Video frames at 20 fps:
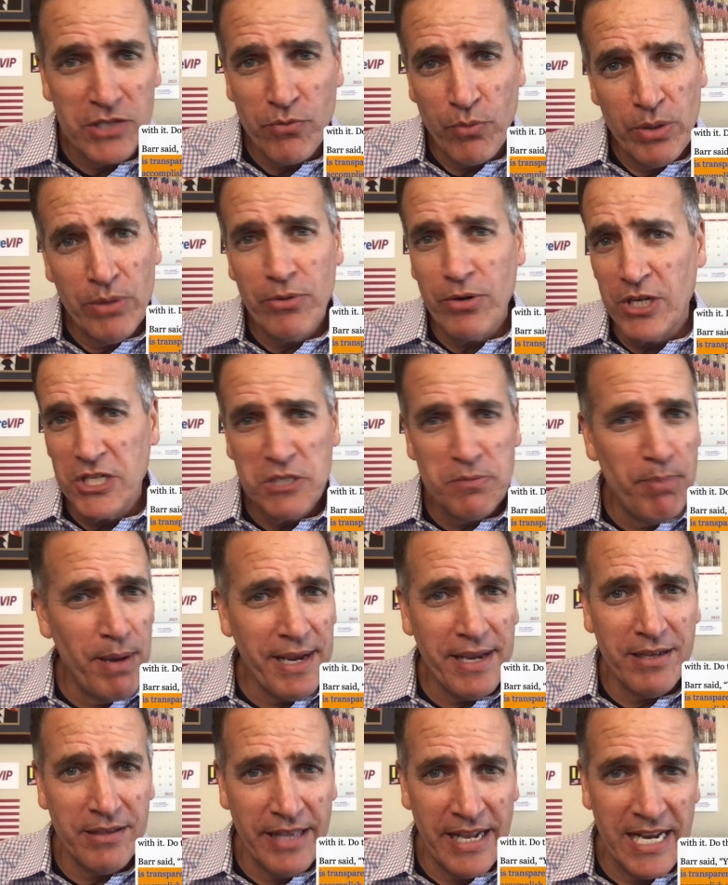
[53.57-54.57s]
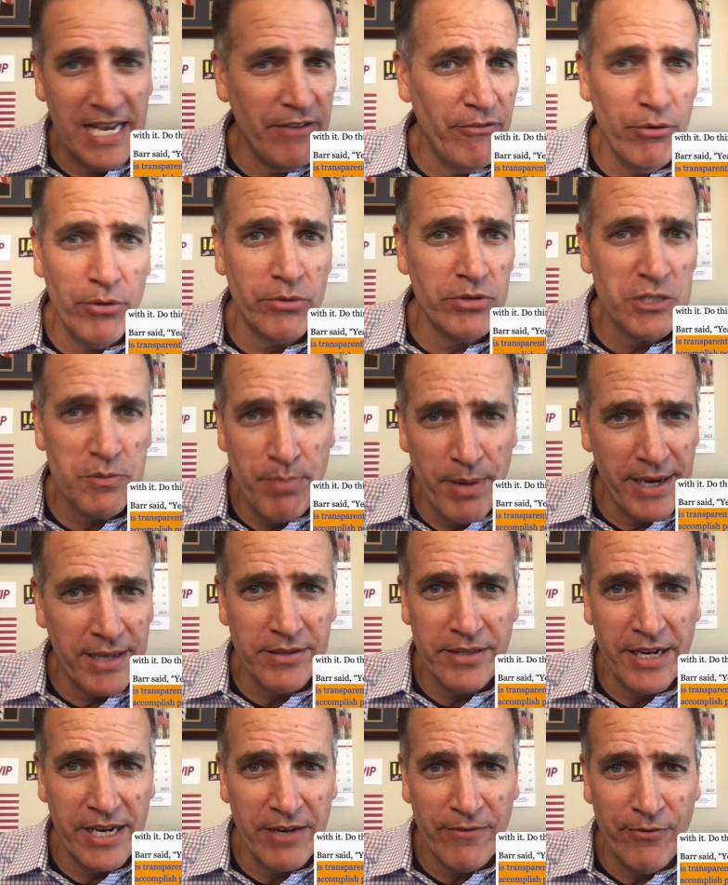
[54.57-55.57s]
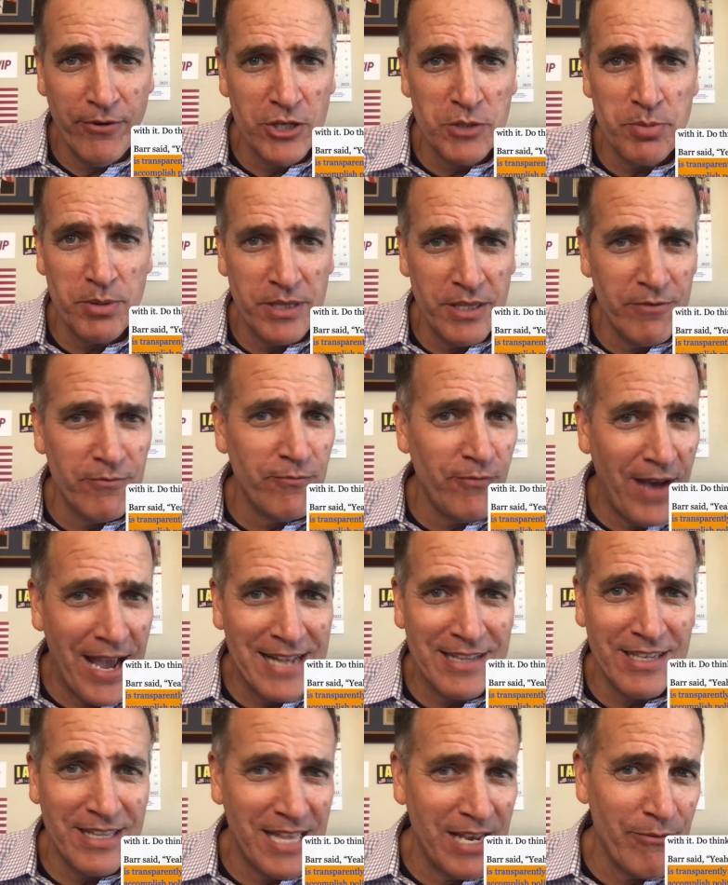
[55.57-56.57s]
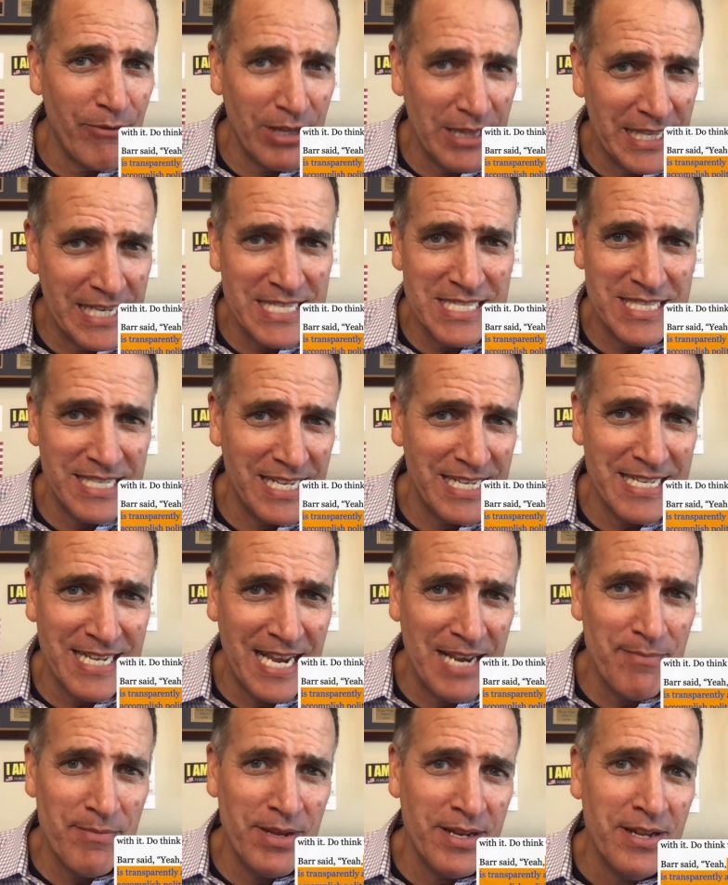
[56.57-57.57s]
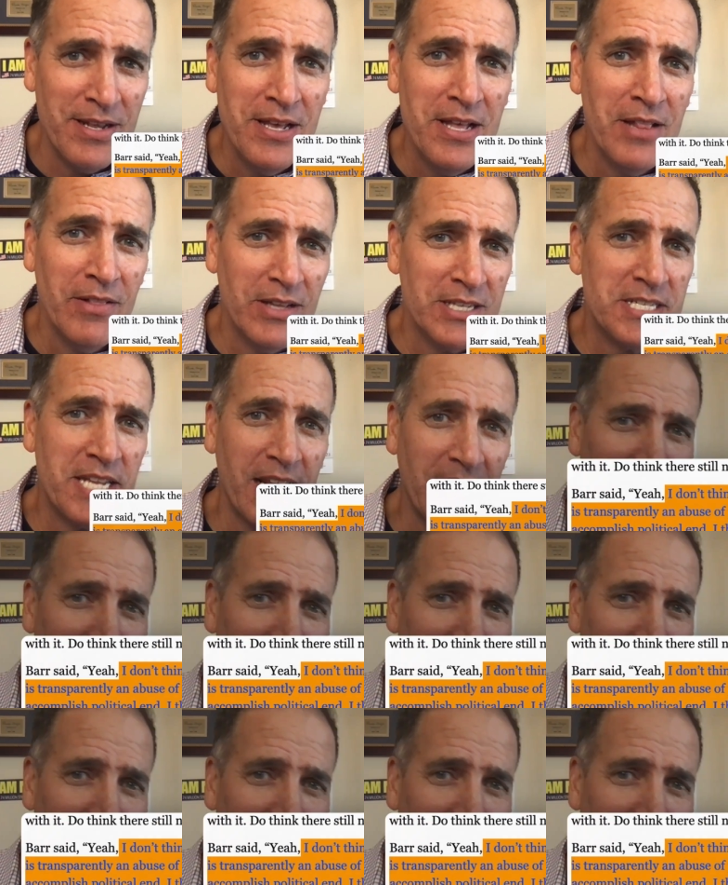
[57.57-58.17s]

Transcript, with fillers: because we were all speculating. Everyone was speculating at first, but then finally they released the indictment. Let's